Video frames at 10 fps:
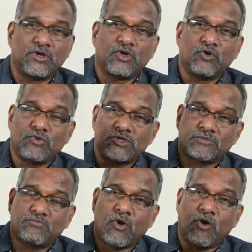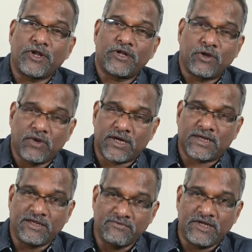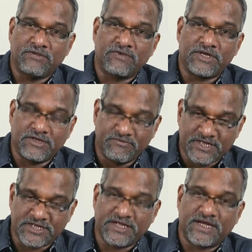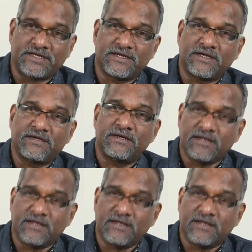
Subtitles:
was born in, now a crime investigator,